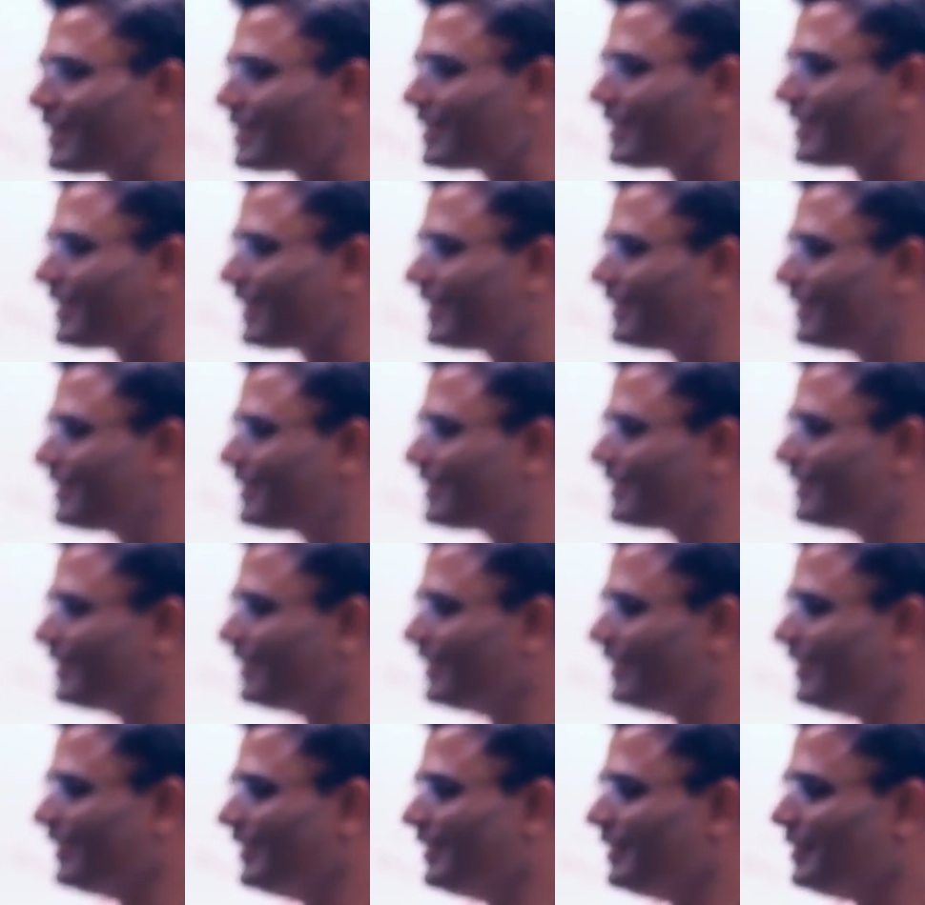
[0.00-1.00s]
exercise.
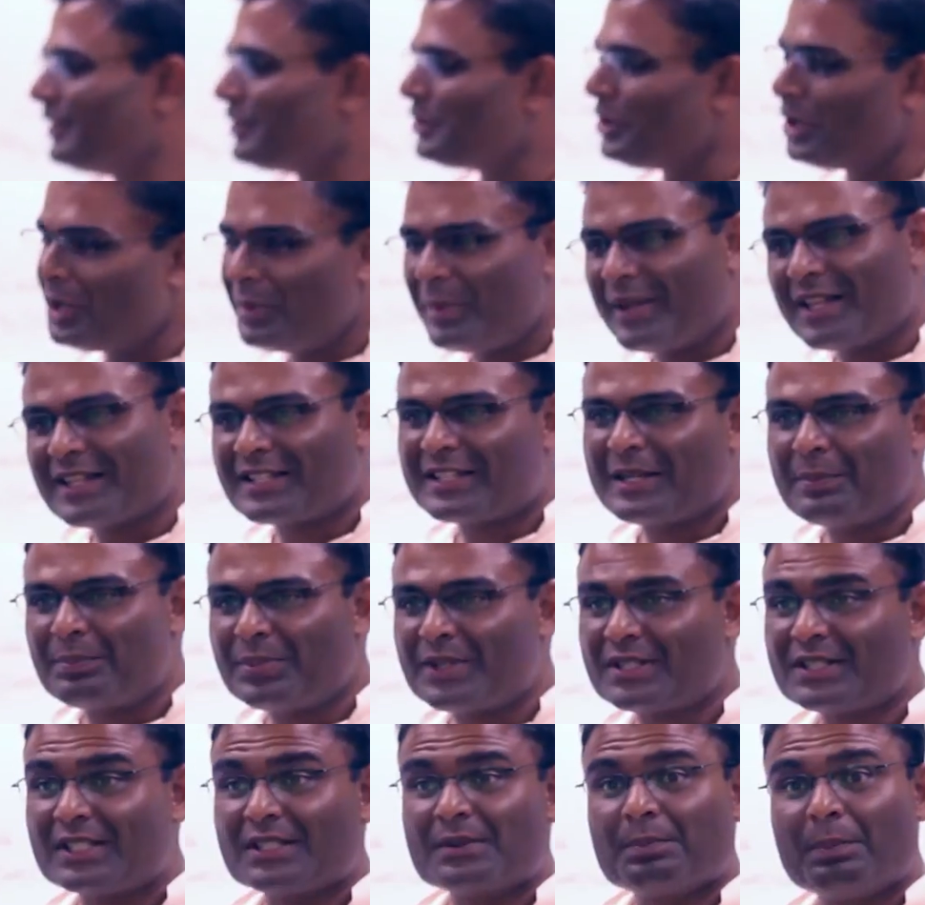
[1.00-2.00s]
It's got to be the
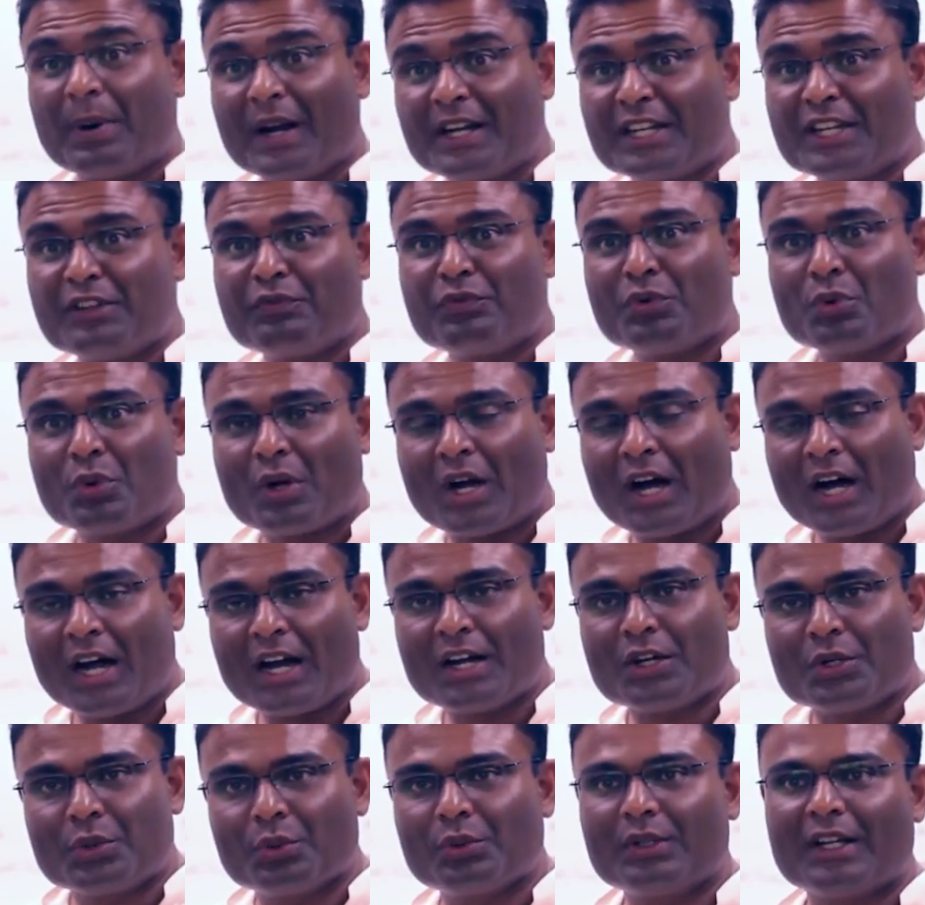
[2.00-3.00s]
simplest thing. But if you
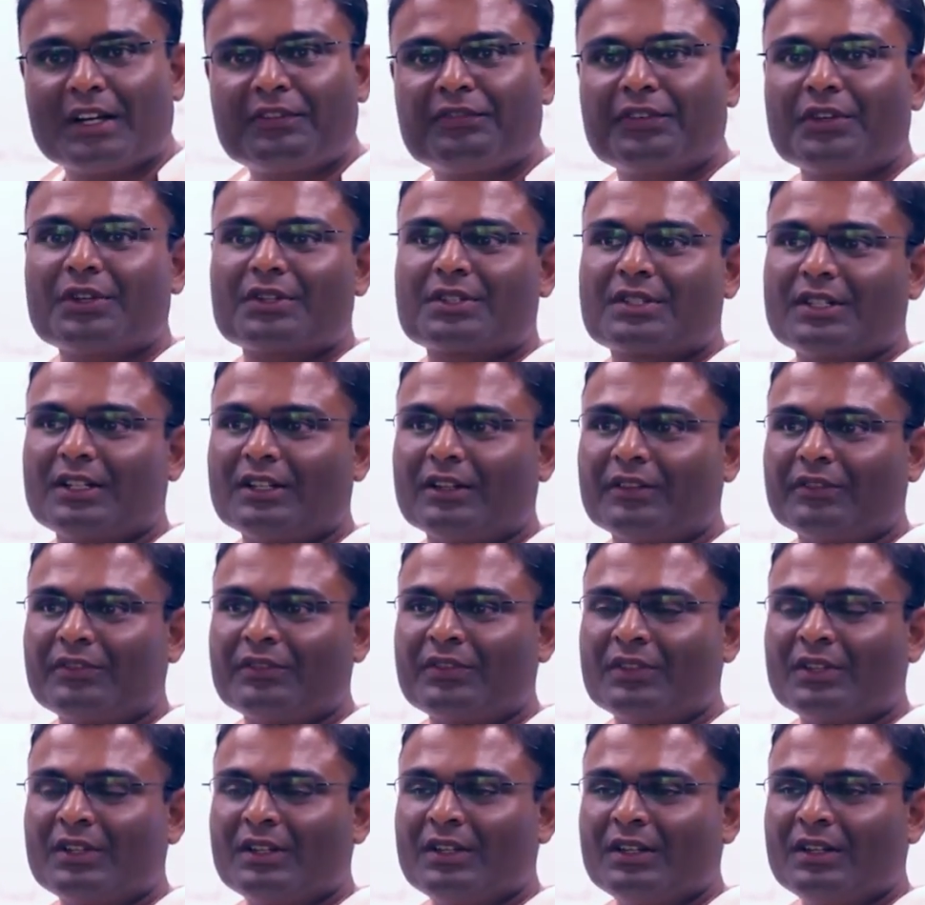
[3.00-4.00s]
can't do that for yourself,
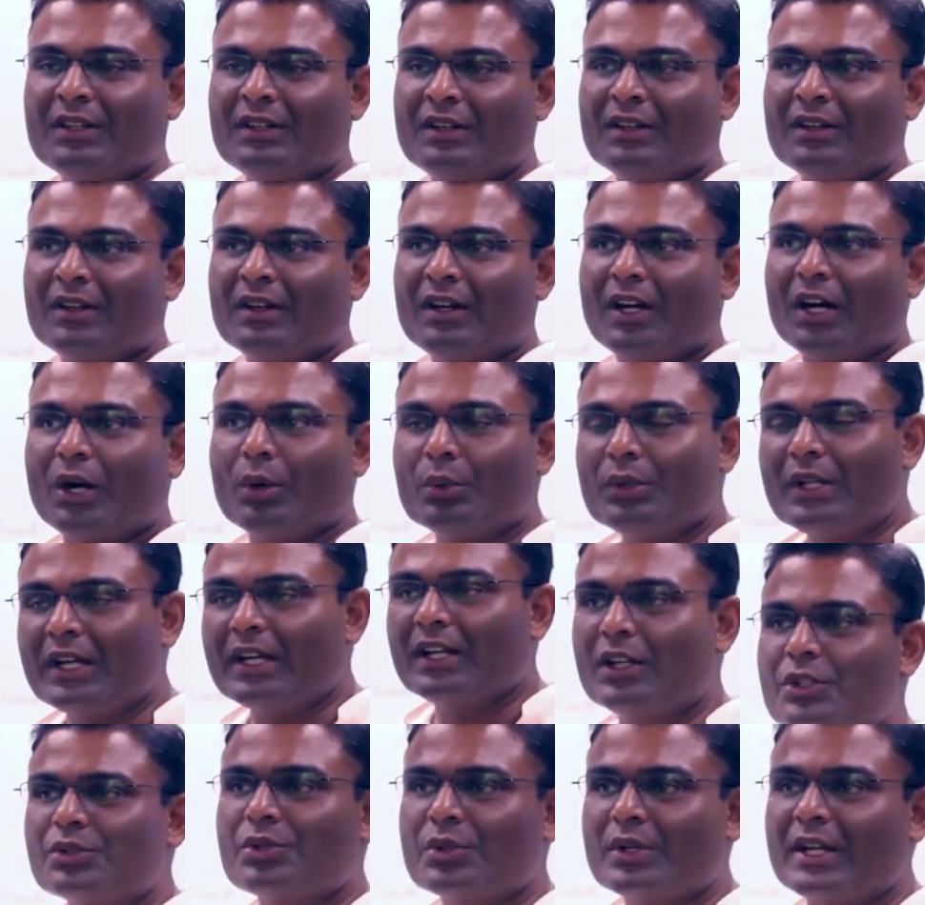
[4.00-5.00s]
how the
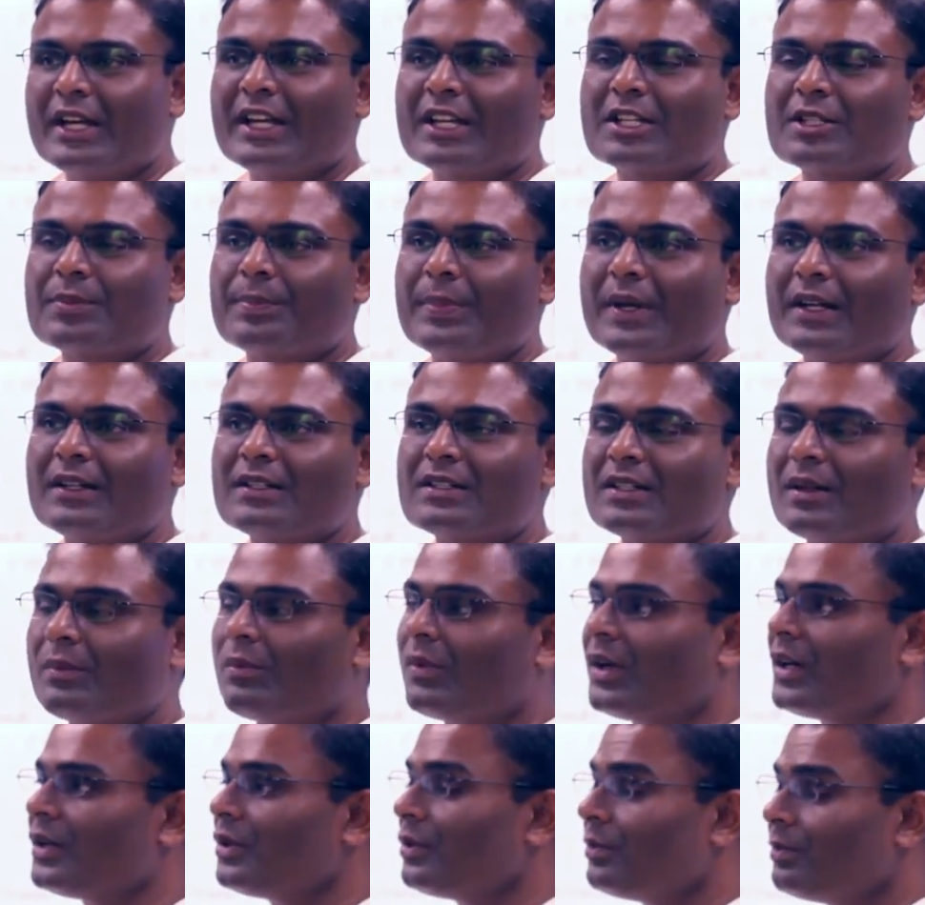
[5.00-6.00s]
hell should I expect
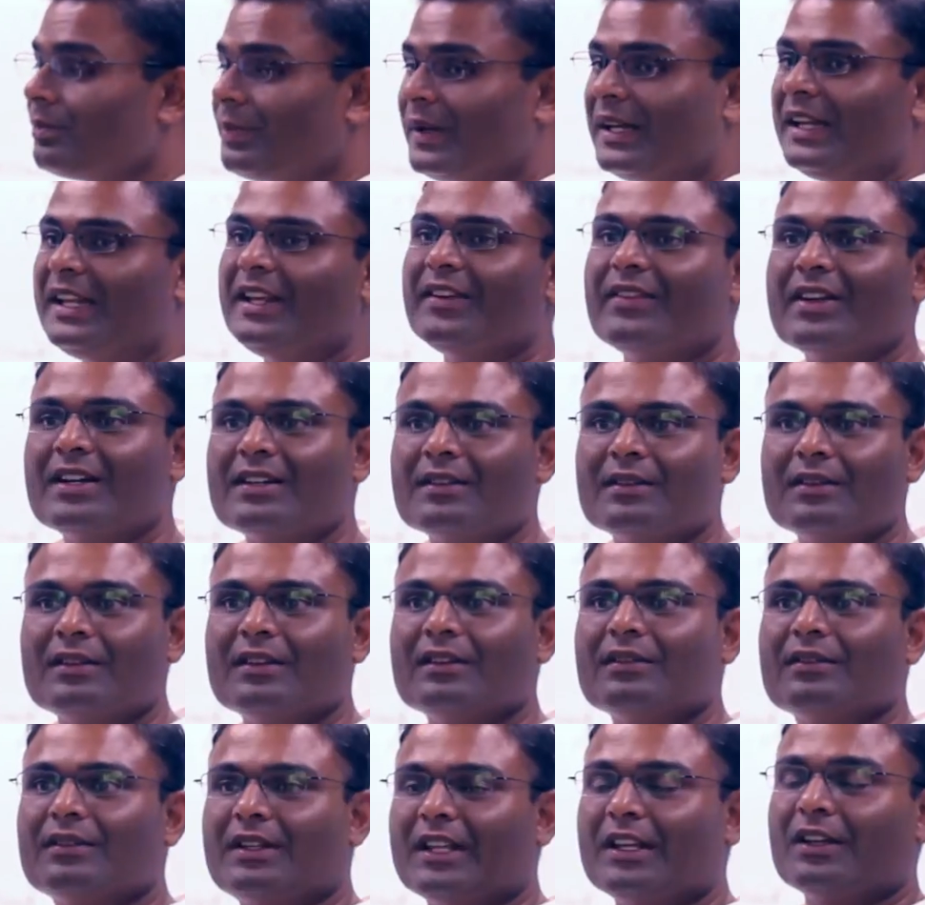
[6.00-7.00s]
someone to believe and
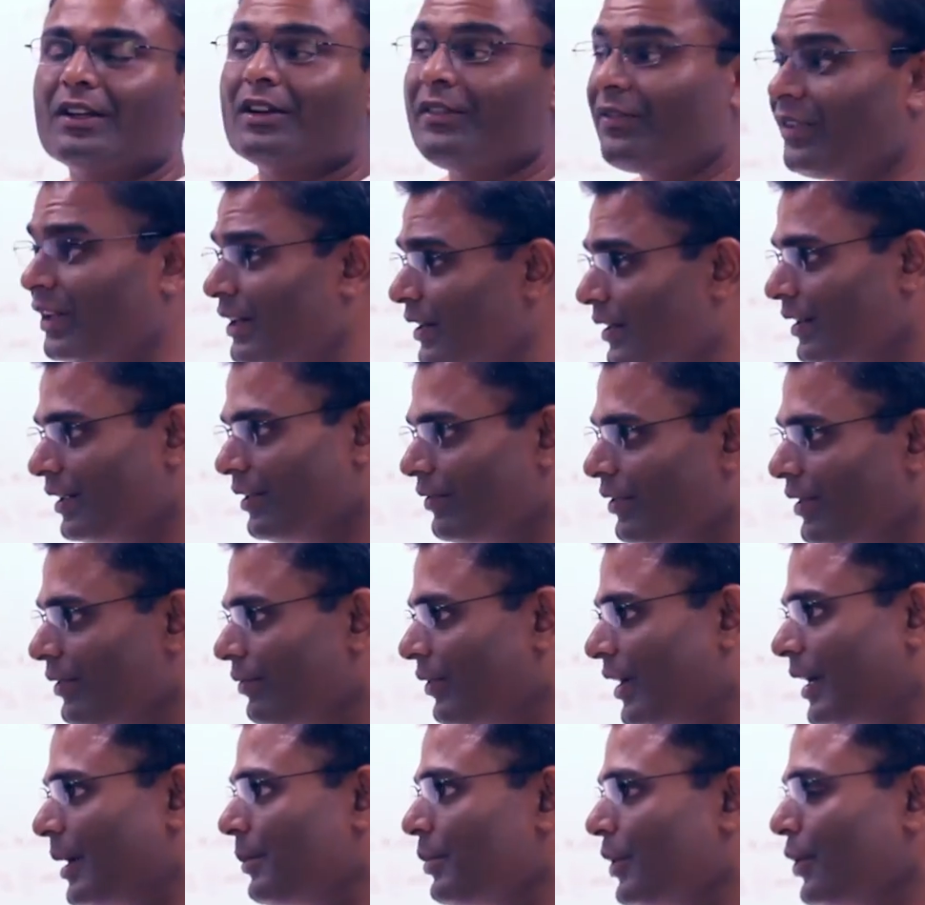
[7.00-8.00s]
think of and even
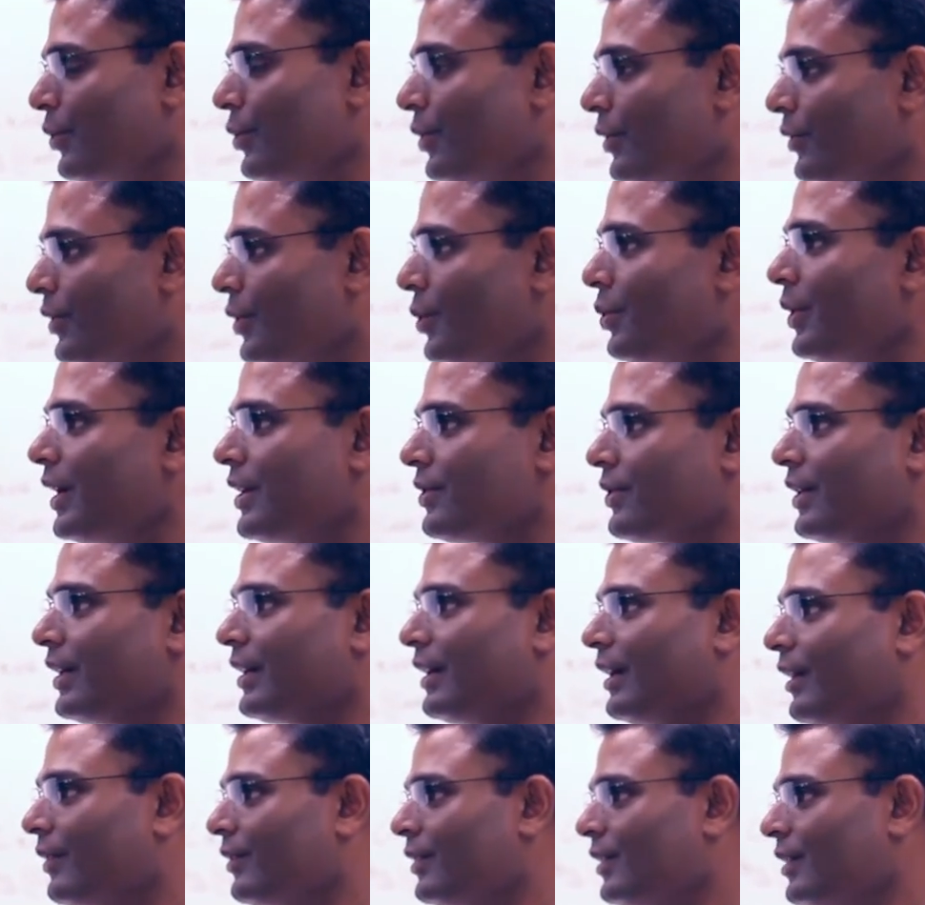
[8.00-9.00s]
what I'm doing with you as right
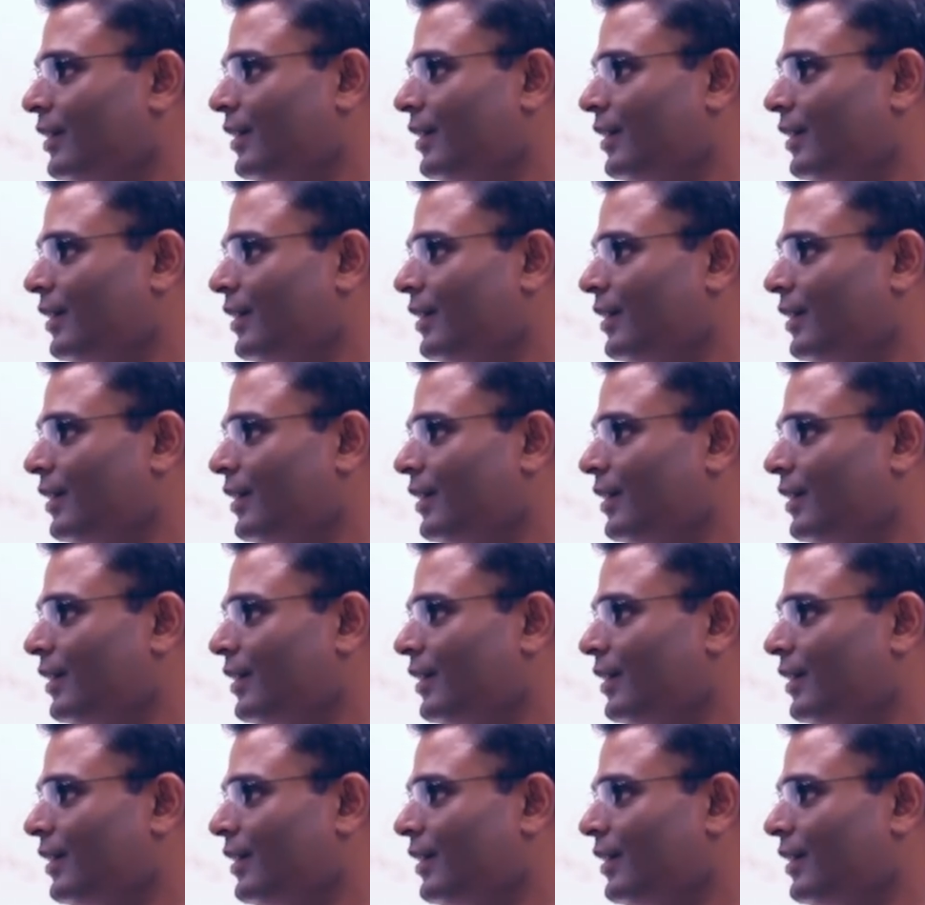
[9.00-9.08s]
now?